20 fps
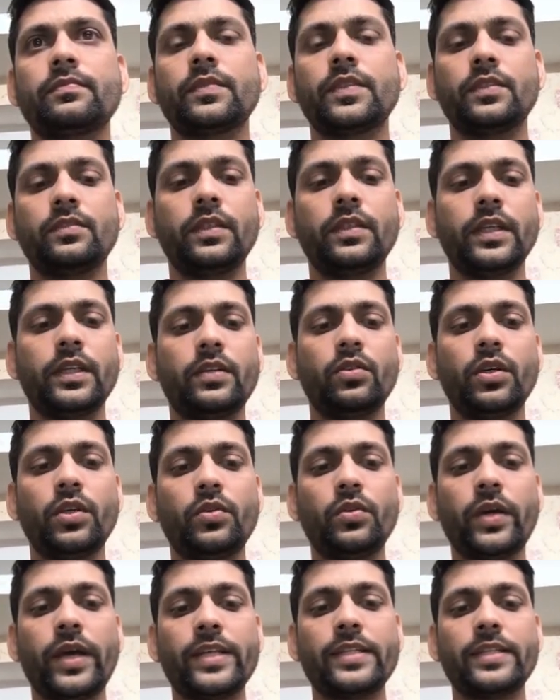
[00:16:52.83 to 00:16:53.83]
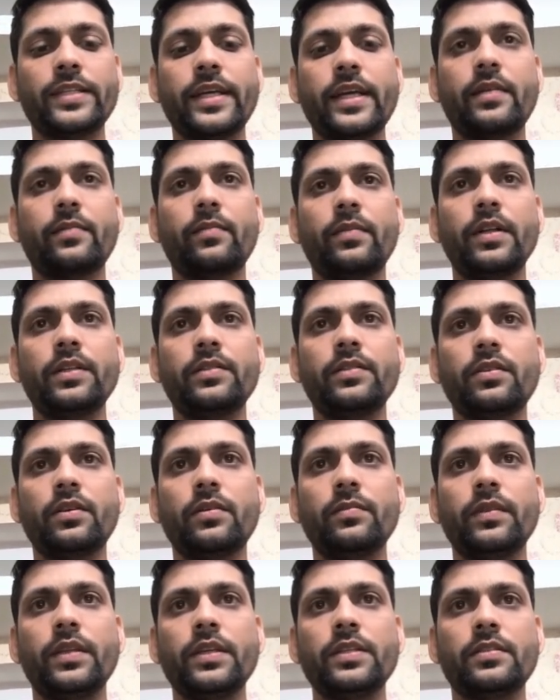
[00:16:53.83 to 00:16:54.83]
We are going to extract month from
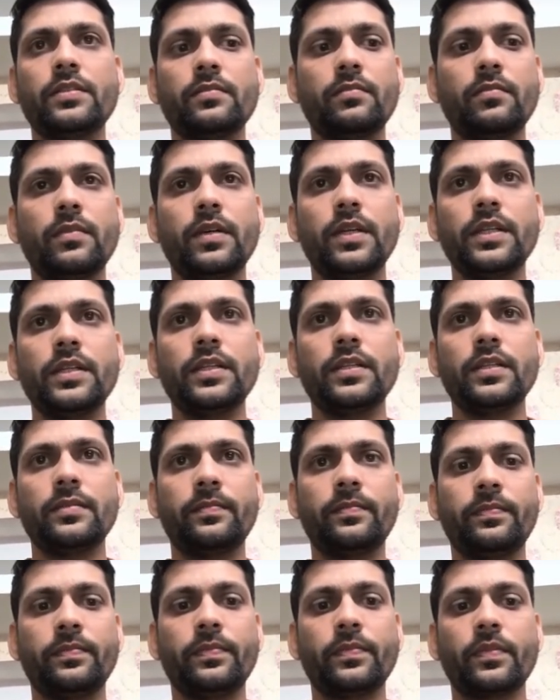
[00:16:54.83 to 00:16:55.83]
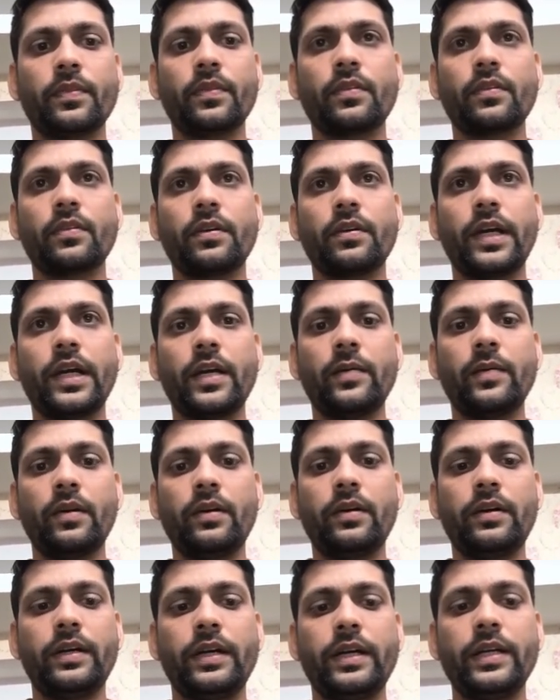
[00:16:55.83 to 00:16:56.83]
this month table,
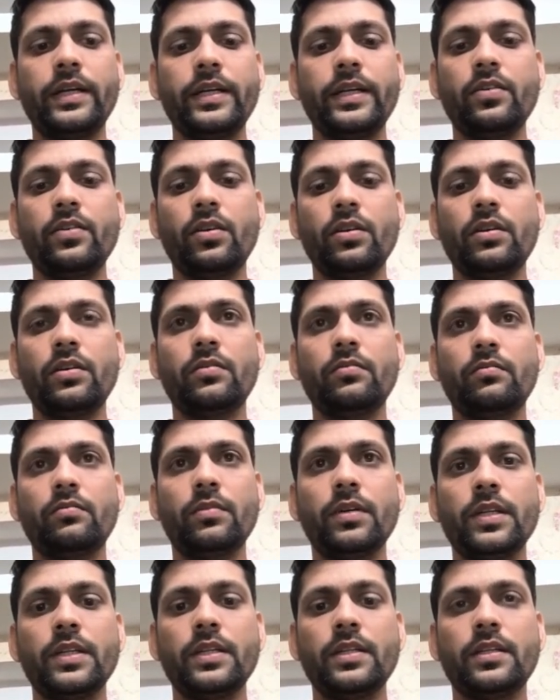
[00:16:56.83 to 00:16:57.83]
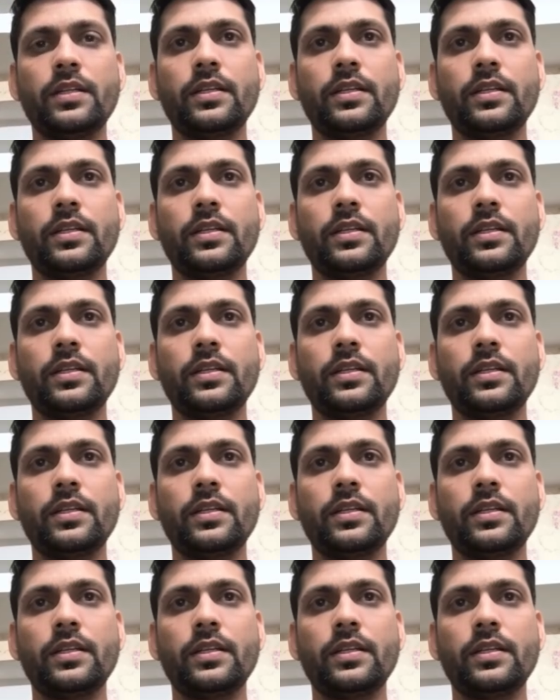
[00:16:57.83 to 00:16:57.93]
T dot month